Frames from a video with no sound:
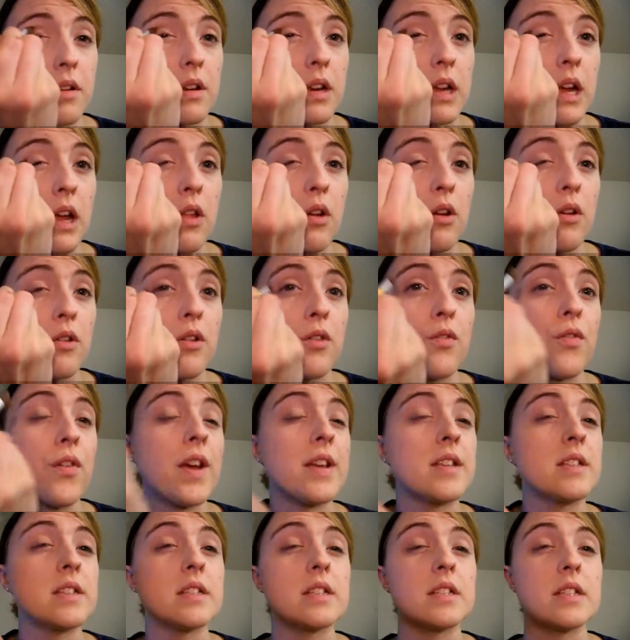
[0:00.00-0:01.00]
color on their
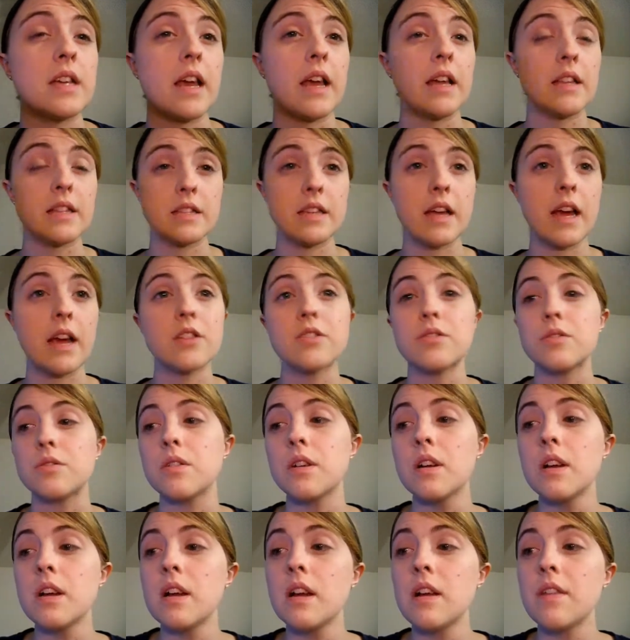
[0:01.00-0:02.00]
face and say it's natural.